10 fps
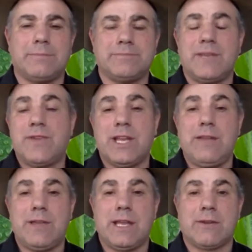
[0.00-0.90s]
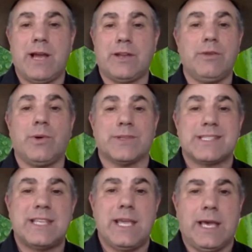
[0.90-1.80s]
If you can even get in the ground, you won't
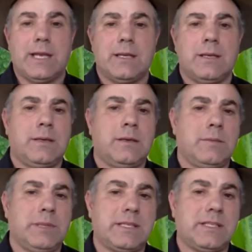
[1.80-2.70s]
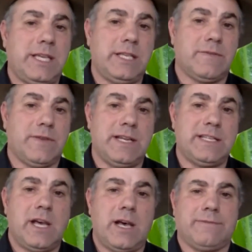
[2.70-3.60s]
see it, but the seeds are very
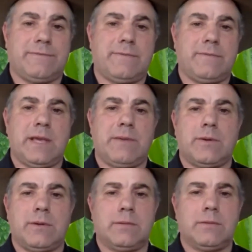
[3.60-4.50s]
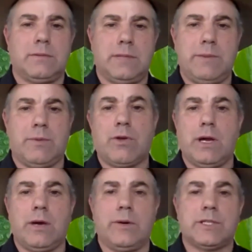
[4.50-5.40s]
tough. They will
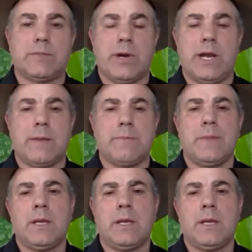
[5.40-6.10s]
grow in the spring.